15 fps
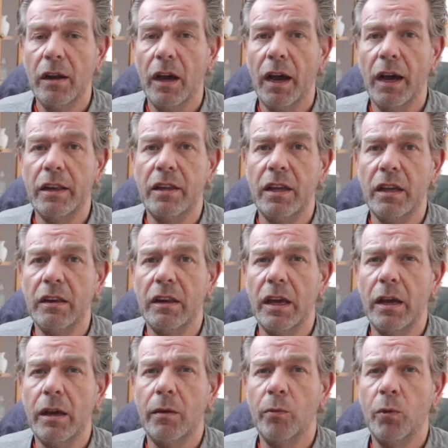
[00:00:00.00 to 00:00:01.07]
I think
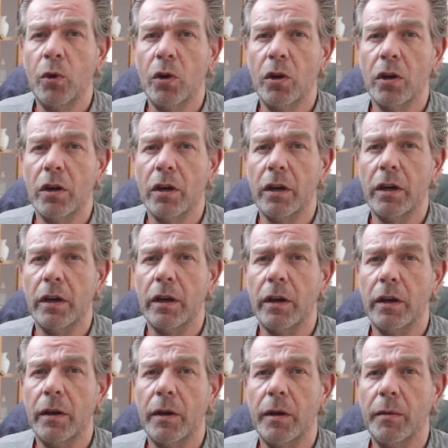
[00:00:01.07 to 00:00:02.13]
they
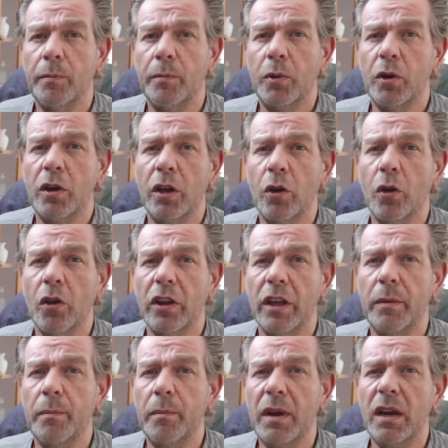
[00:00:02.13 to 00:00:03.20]
were putting on
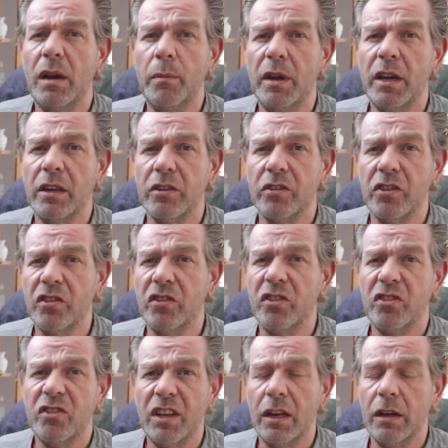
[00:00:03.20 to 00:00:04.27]
in millimeters
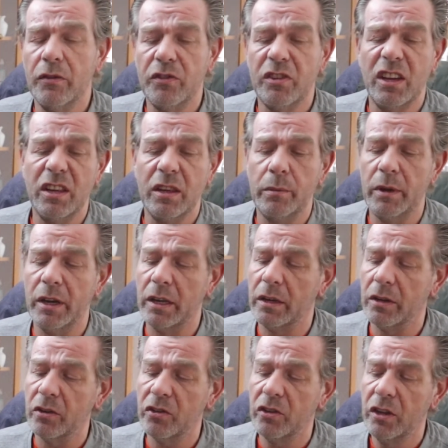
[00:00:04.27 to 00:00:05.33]
instead of
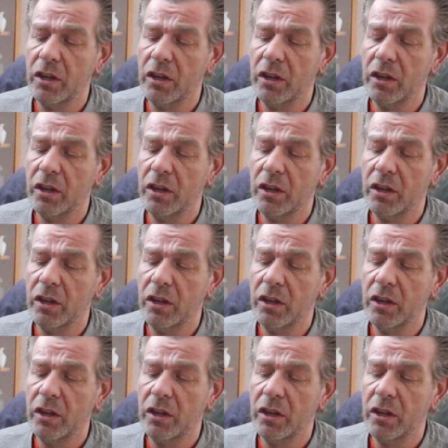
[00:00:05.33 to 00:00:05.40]
centimeters,